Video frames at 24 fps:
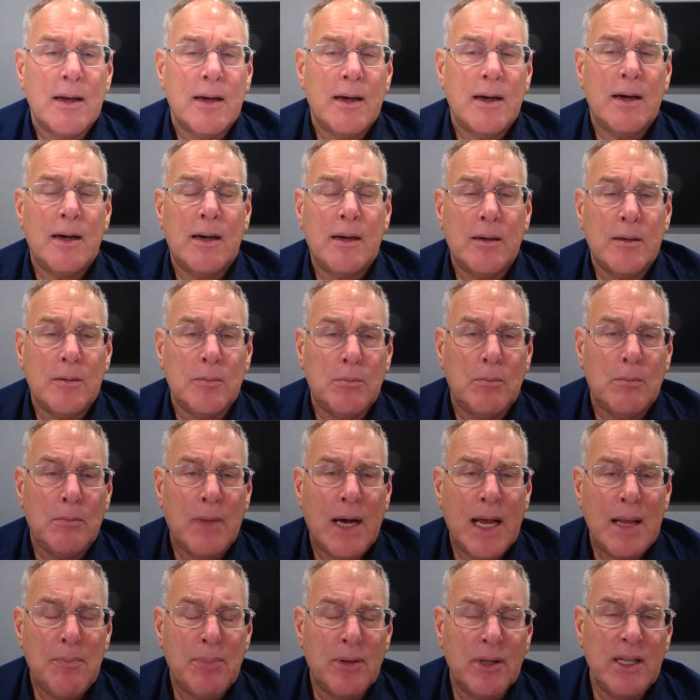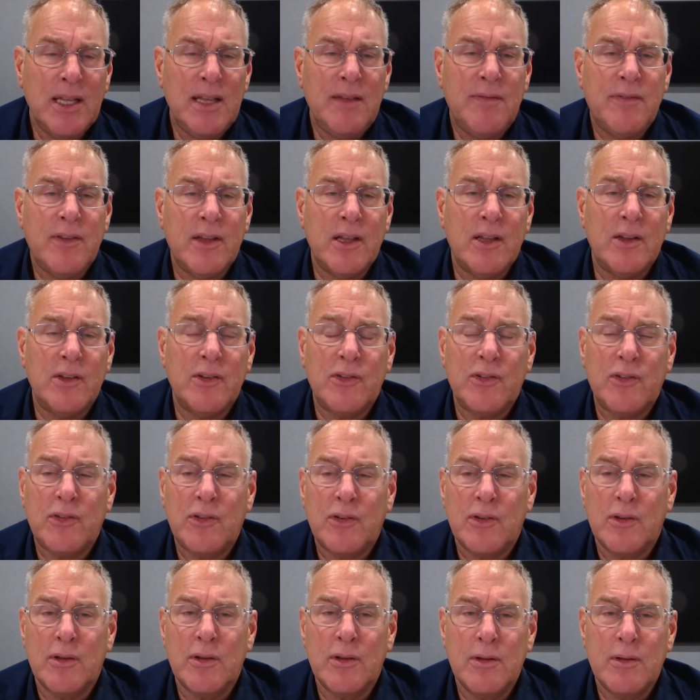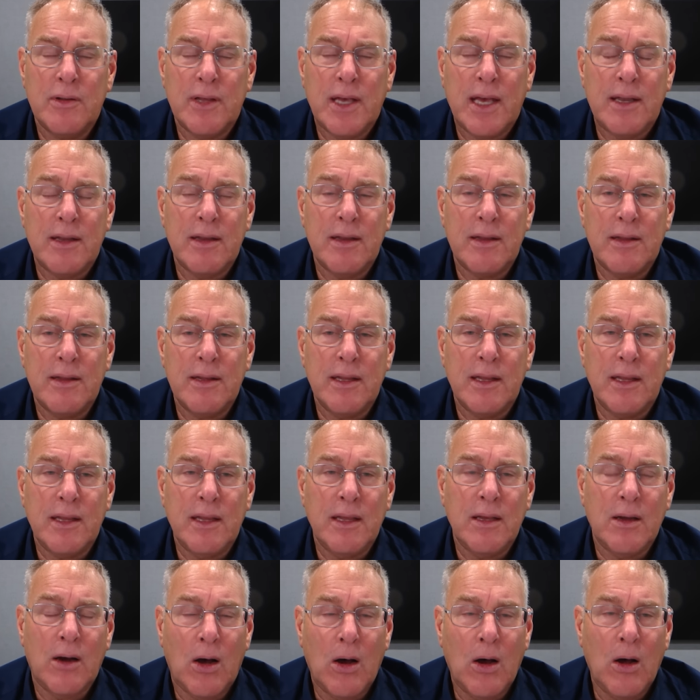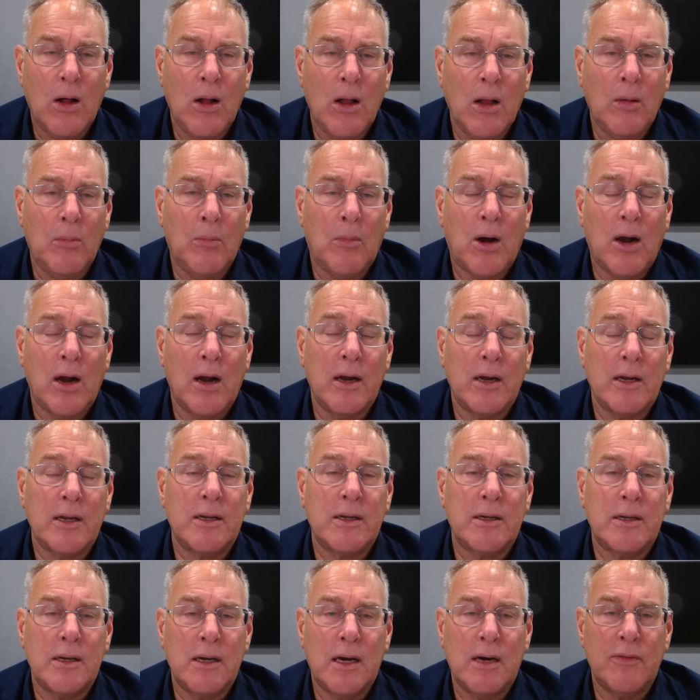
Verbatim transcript: Uh, my belief is that the hallmark